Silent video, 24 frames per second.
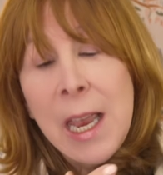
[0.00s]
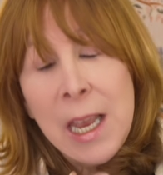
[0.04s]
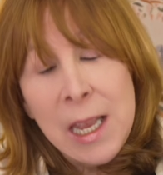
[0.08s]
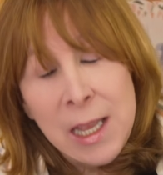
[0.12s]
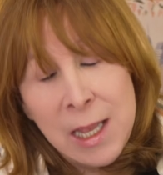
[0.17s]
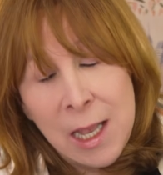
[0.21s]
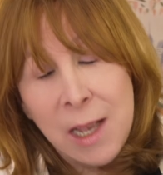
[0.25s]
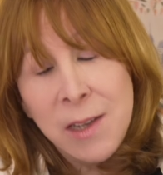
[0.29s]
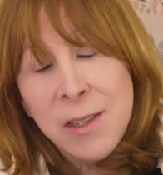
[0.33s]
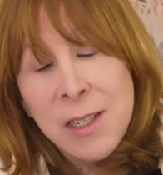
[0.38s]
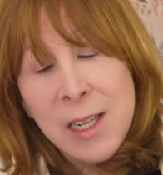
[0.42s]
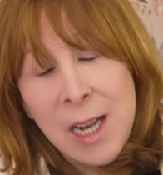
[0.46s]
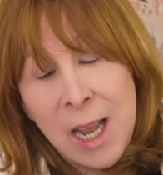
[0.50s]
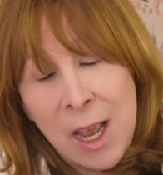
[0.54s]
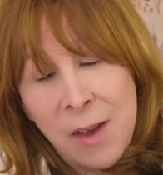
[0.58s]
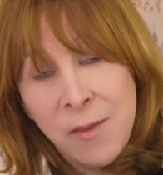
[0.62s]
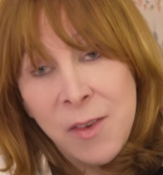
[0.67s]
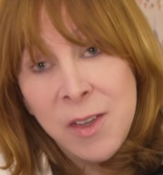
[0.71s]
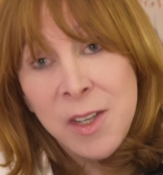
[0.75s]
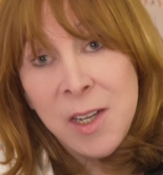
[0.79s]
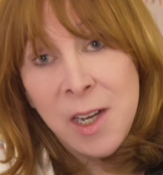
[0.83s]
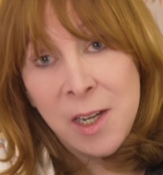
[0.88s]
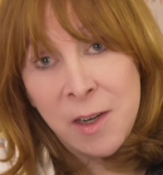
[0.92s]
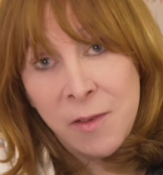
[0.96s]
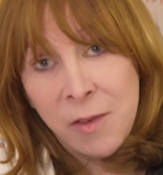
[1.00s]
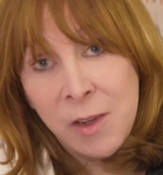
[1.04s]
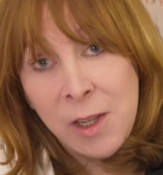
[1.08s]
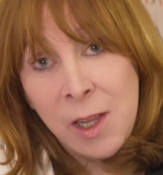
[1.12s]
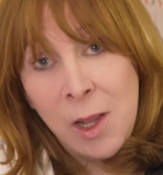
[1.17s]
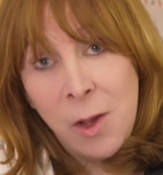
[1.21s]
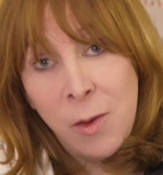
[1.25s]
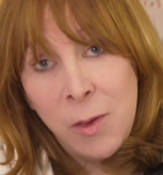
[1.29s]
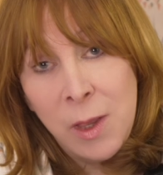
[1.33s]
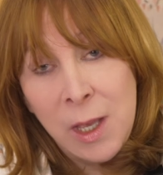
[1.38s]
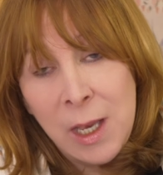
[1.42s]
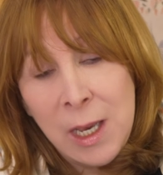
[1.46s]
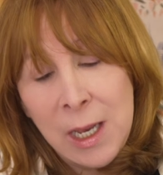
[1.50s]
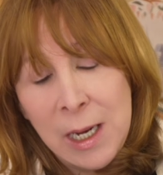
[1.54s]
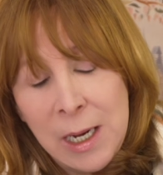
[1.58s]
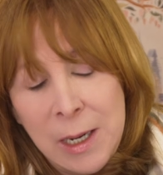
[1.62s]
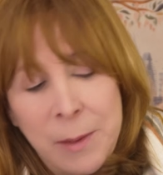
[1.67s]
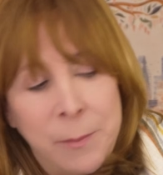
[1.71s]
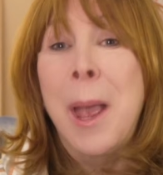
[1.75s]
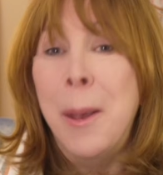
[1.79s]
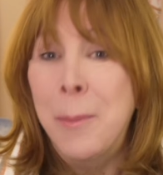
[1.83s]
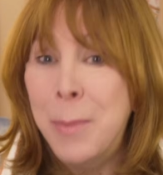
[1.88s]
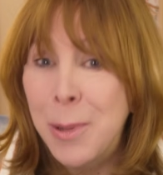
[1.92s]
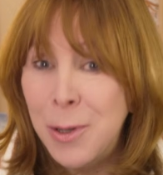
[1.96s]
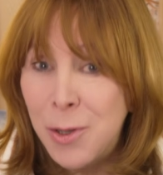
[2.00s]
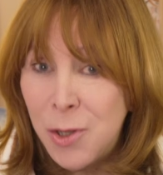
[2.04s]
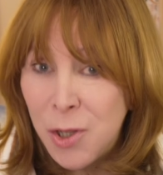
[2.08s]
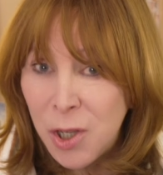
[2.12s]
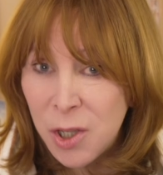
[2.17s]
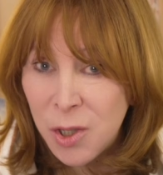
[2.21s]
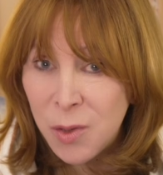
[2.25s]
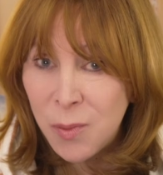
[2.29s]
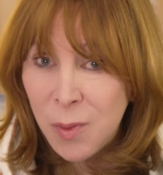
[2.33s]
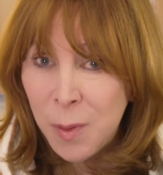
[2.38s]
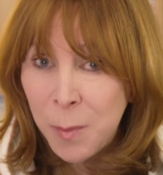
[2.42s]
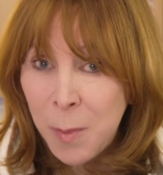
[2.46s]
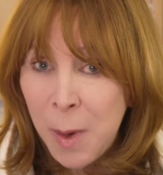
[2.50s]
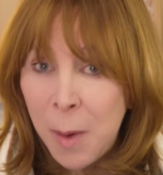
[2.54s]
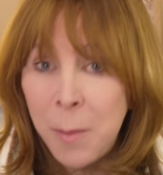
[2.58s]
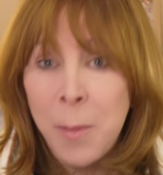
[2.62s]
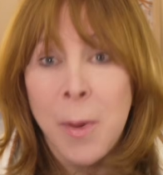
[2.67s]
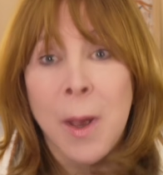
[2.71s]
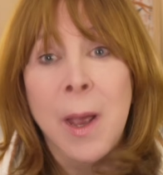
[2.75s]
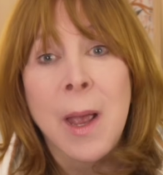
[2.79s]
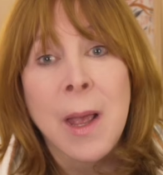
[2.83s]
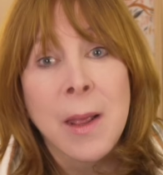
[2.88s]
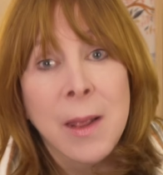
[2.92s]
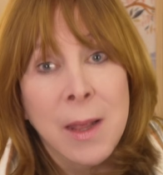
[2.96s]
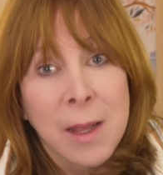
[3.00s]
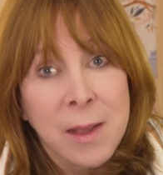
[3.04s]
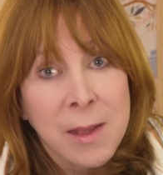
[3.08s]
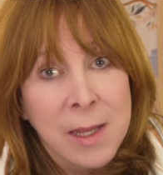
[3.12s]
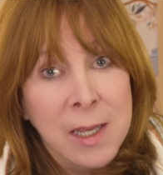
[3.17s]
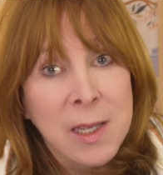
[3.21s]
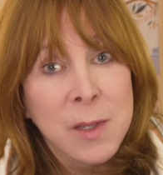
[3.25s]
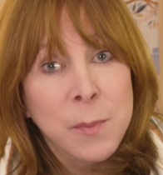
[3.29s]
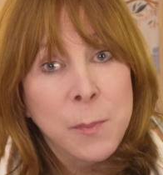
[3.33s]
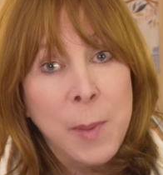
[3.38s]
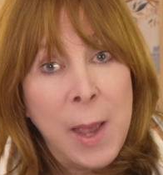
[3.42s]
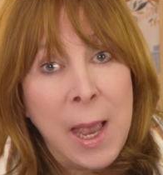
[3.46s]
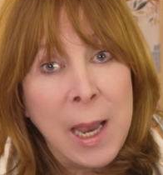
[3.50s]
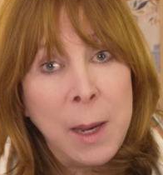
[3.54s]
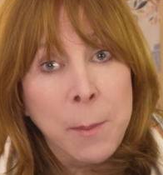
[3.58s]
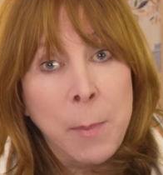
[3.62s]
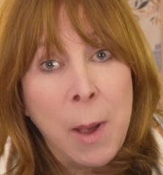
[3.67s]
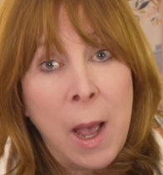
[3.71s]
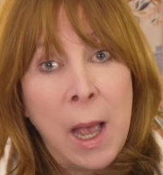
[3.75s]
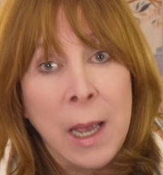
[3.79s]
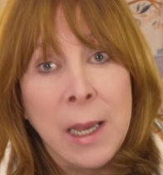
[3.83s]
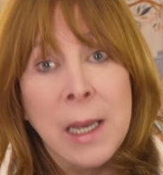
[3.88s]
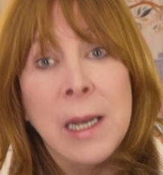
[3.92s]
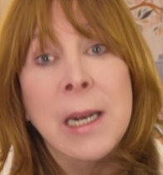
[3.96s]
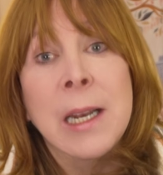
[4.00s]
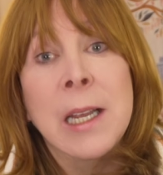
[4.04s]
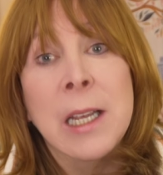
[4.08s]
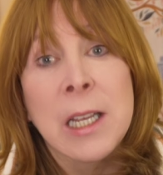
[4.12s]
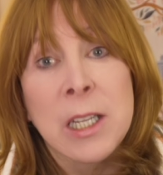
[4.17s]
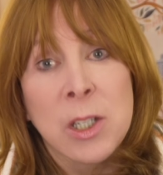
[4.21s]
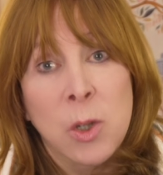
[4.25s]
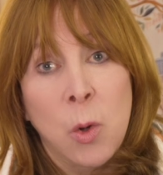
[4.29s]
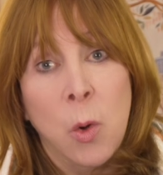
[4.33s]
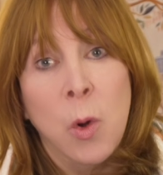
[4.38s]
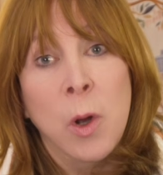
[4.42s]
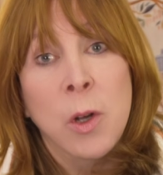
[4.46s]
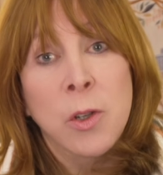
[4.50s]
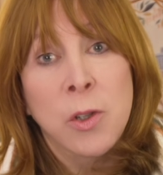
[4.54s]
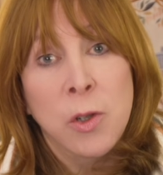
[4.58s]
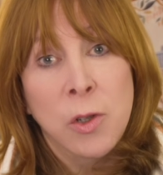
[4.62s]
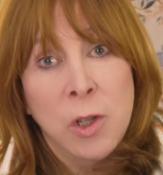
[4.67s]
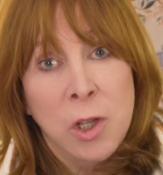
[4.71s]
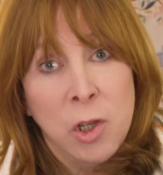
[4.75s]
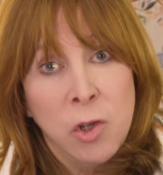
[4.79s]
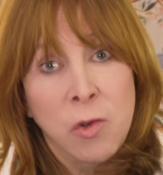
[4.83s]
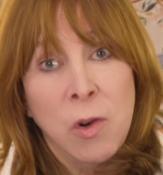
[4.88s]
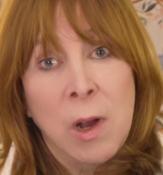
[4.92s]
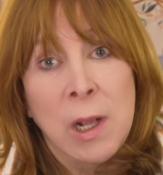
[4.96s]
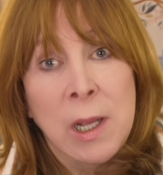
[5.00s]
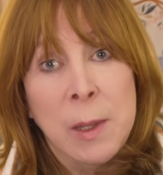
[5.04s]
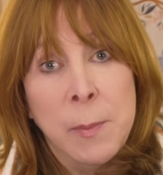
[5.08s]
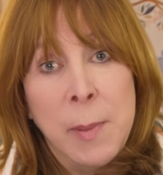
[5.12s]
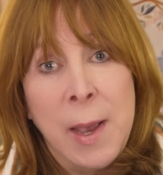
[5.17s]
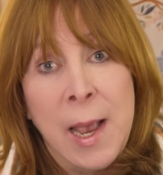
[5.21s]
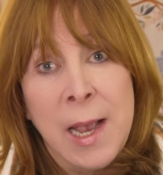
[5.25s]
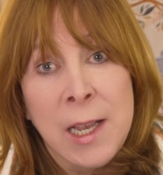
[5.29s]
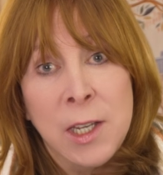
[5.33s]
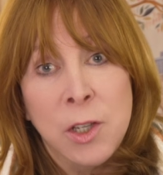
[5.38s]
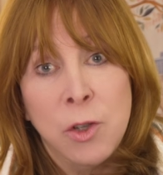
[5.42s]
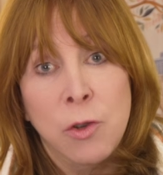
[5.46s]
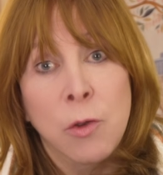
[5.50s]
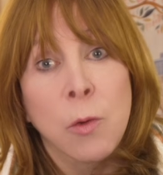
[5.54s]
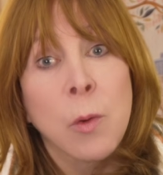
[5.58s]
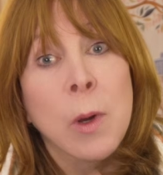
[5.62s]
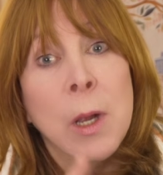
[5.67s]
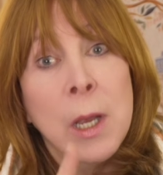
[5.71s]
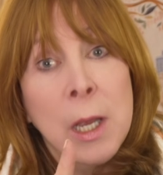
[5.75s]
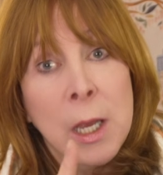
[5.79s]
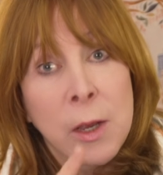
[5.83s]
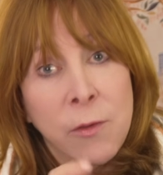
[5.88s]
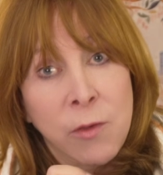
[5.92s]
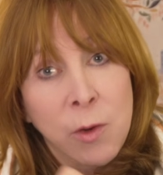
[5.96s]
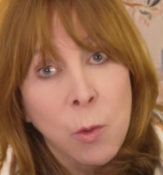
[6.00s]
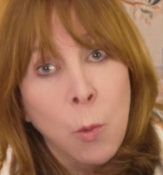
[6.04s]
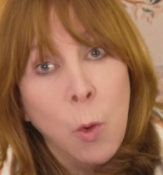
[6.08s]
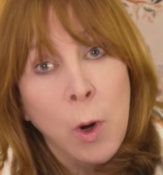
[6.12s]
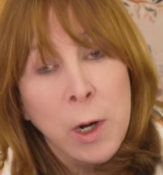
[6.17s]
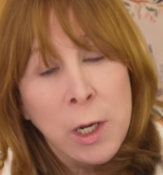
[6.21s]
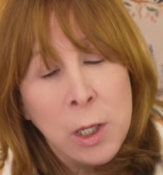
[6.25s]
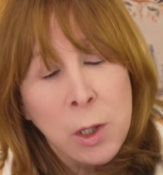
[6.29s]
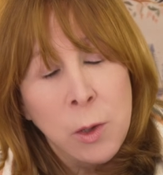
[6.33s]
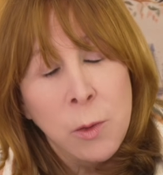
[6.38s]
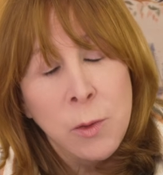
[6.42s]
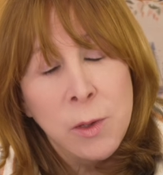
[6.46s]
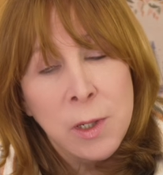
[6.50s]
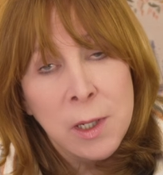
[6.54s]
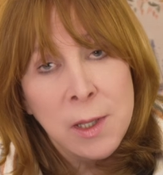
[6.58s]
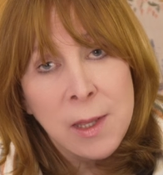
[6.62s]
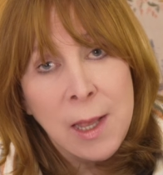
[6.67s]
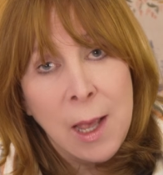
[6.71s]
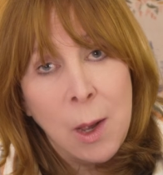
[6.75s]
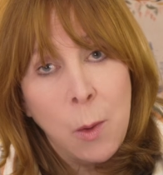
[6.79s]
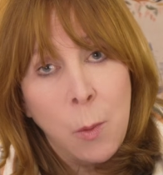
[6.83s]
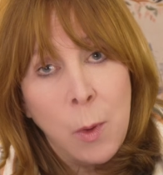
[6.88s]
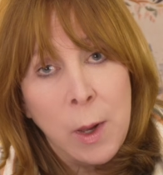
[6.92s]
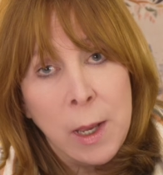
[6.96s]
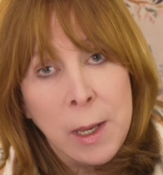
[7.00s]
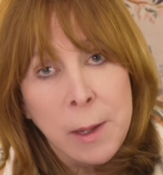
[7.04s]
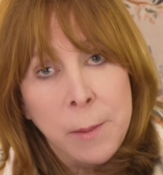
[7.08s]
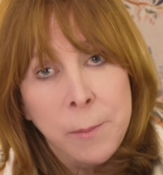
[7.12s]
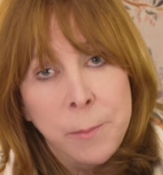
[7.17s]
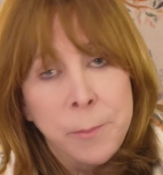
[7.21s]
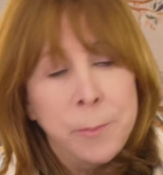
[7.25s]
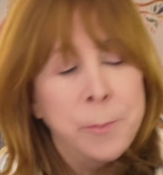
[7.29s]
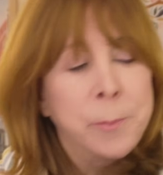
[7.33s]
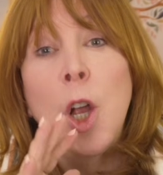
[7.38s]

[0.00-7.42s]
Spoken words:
It doesn't have a ton of clothing in it. But just remember that this back pocket is also the trolley pass-through if you want to use it that way.